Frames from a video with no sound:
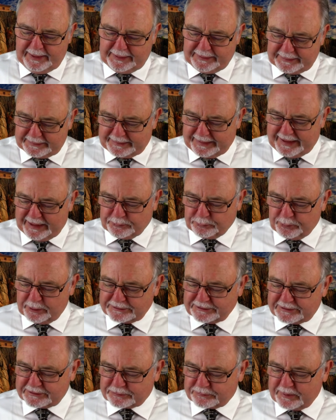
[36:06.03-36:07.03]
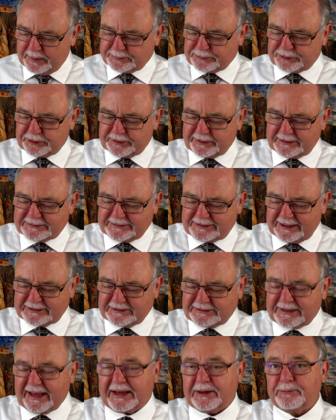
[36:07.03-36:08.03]
And again, where's the scripture that
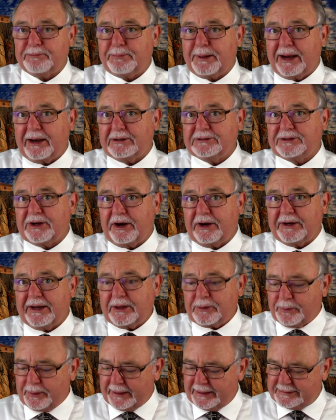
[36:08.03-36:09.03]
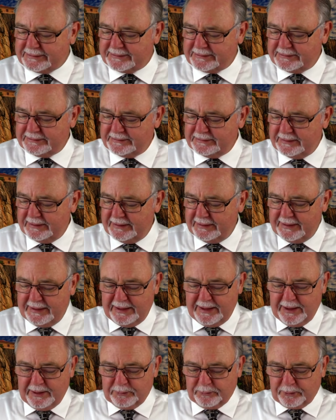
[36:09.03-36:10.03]
says Satan bears our iniquities?
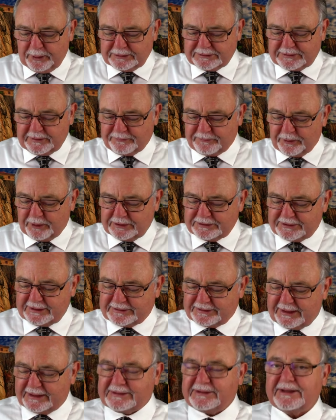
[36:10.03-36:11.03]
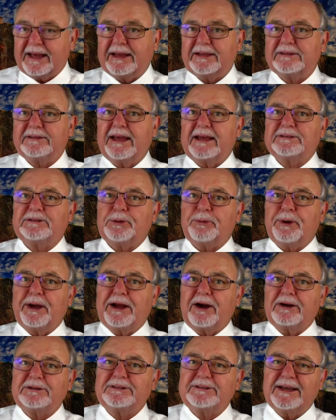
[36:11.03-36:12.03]
Where's the verse that says Satan takes
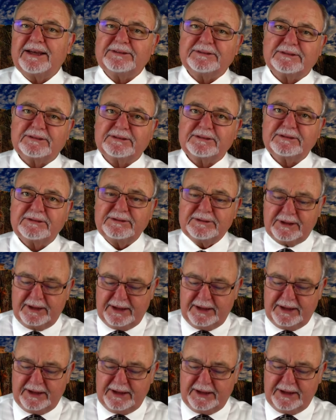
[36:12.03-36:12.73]
away our sins?